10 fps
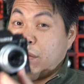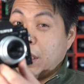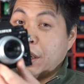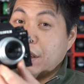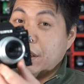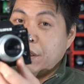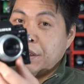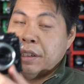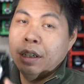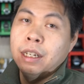I did
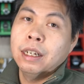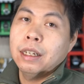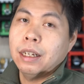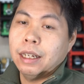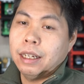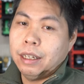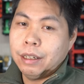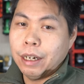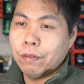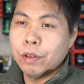this. Uh,
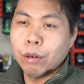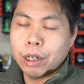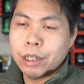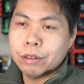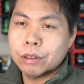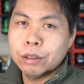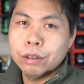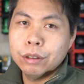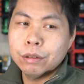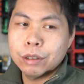and if you want to do it
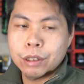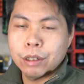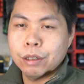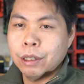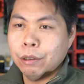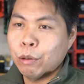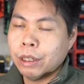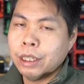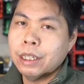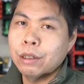too, we're just going to
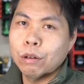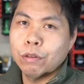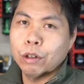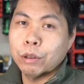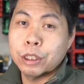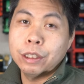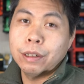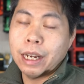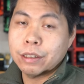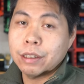quickly go over what
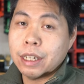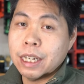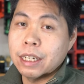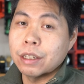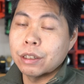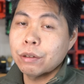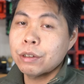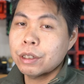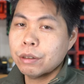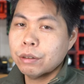you'd actually need to do
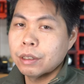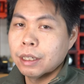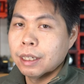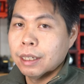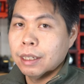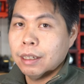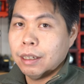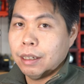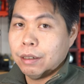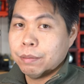so.
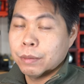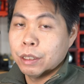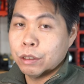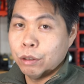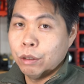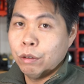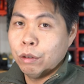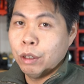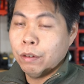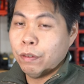Uh,
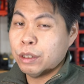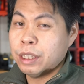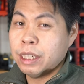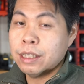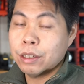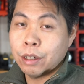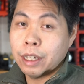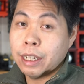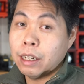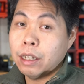so first thing is you're going
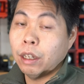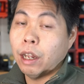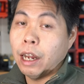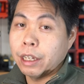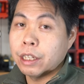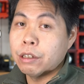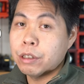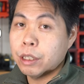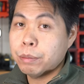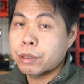to need a lot of
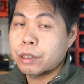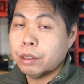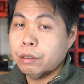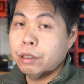Q-tips.